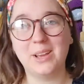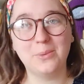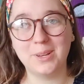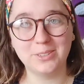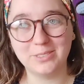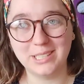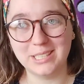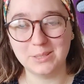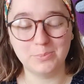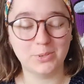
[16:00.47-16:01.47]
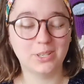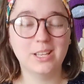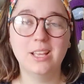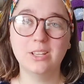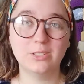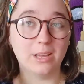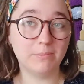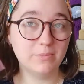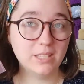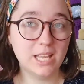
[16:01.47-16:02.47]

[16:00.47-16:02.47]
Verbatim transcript: and I want to read his book. So yeah,